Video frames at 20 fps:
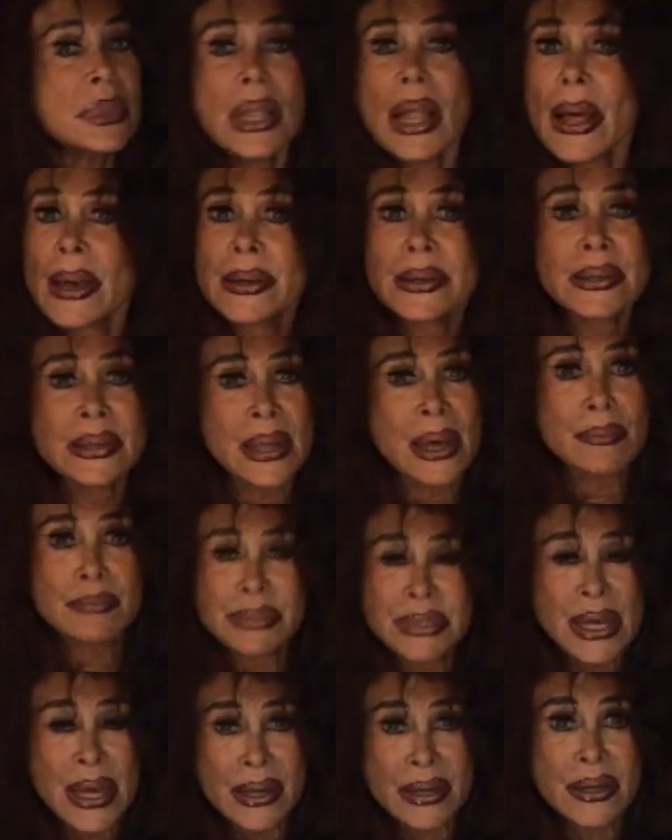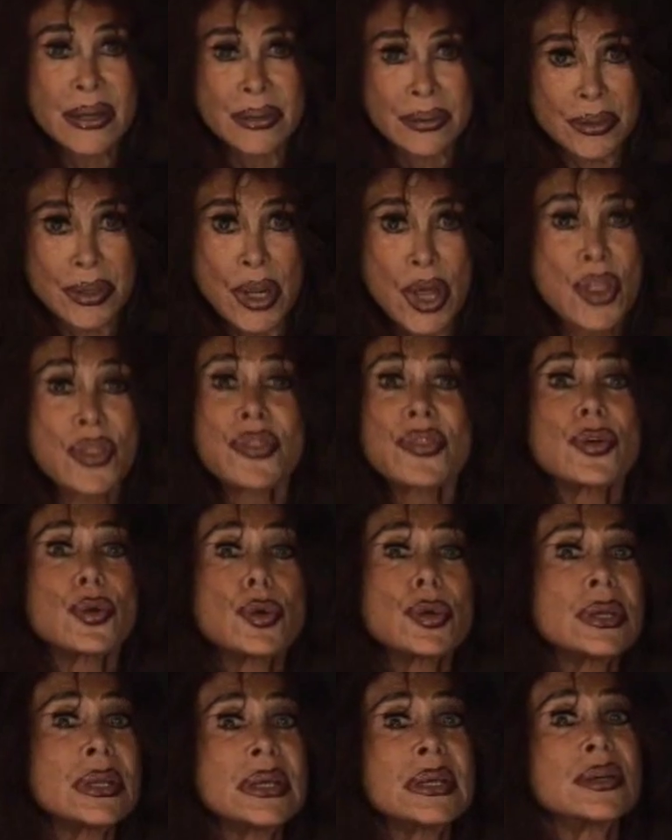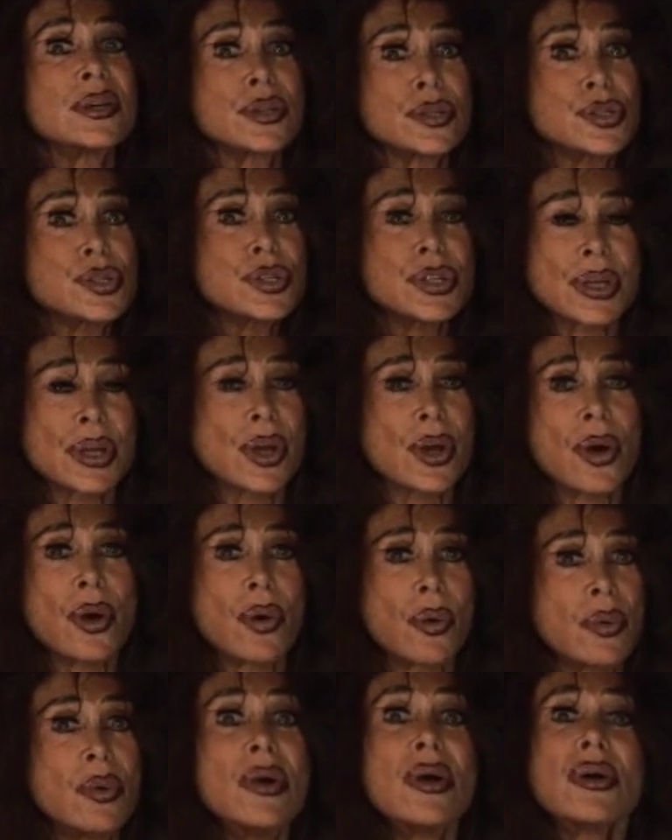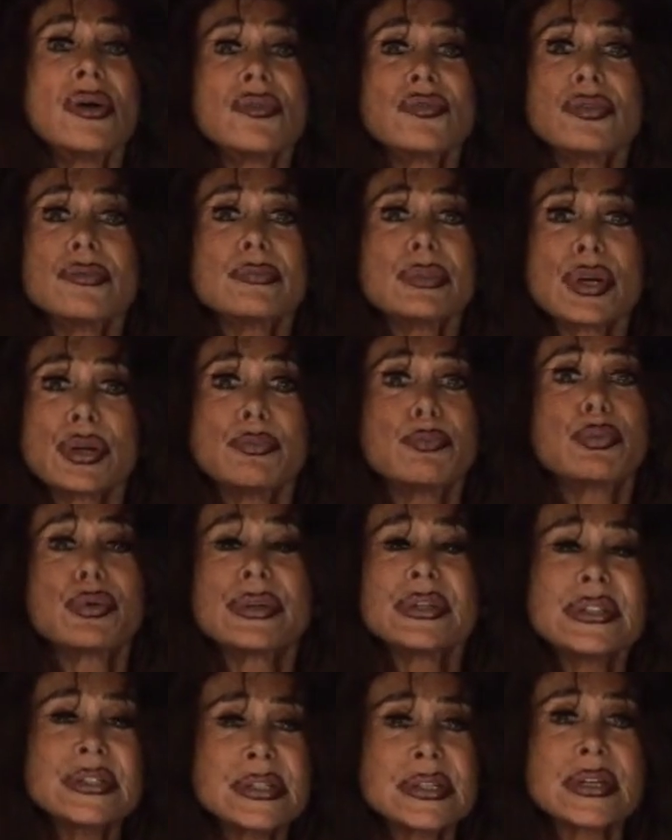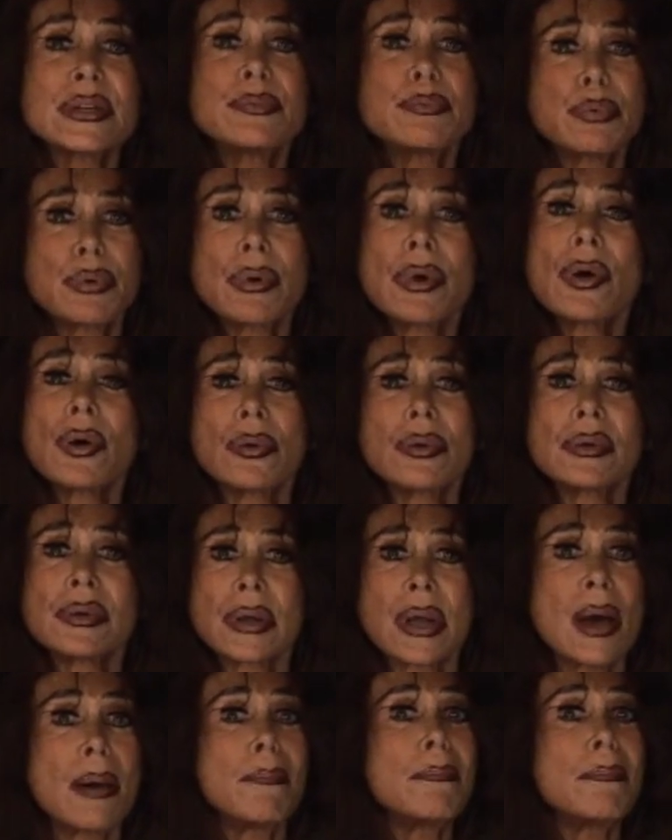I'm dying, 30 years ago from Caprice Caprone,